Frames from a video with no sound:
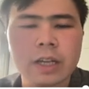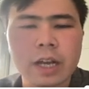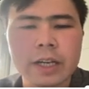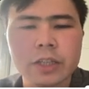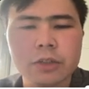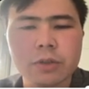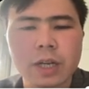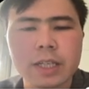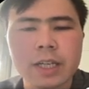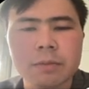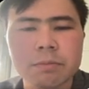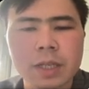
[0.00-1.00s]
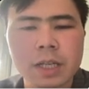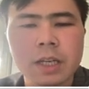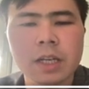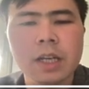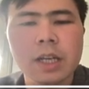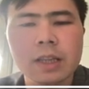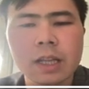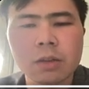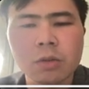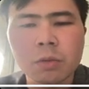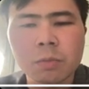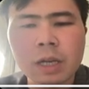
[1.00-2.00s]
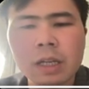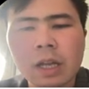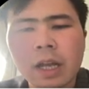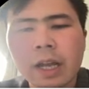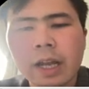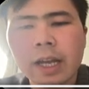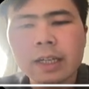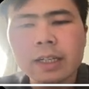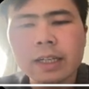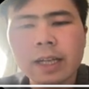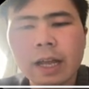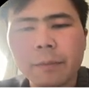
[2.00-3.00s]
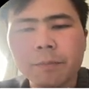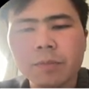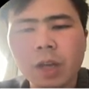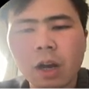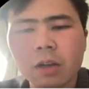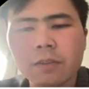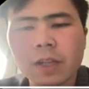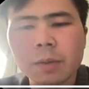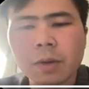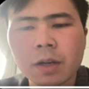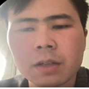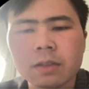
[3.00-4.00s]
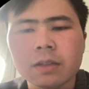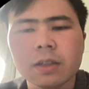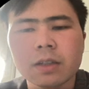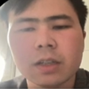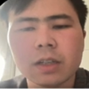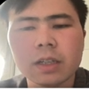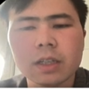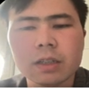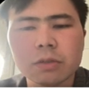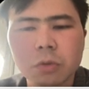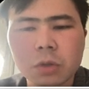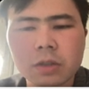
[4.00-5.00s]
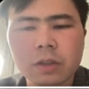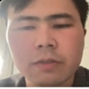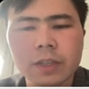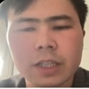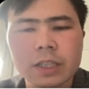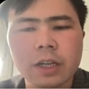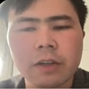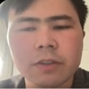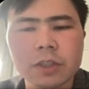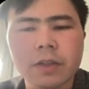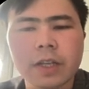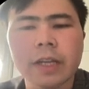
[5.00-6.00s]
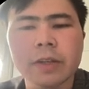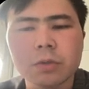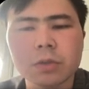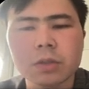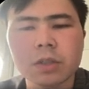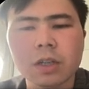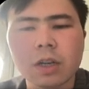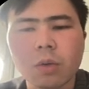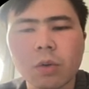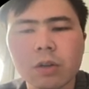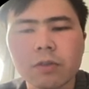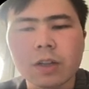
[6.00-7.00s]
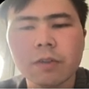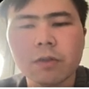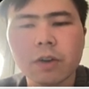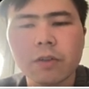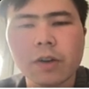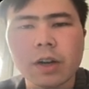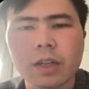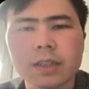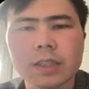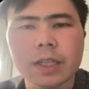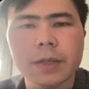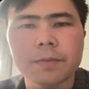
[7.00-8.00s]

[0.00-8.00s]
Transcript: Residual can be non-normal, and yeah, all of them are good. We can use one of them for forecasting.